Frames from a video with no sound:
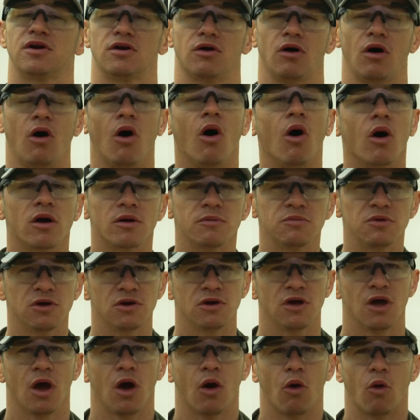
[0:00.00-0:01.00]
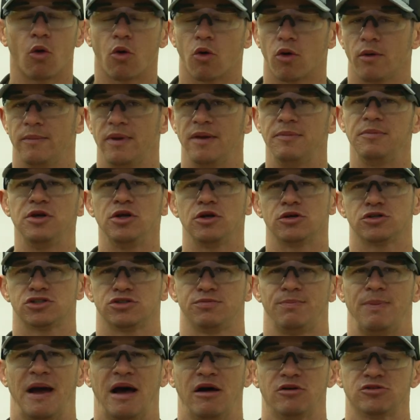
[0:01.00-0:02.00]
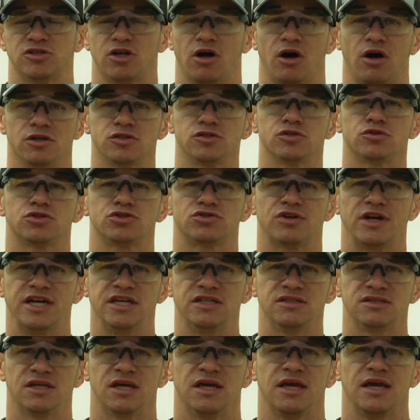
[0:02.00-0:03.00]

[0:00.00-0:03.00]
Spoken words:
are armed, or maybe your spouse also trains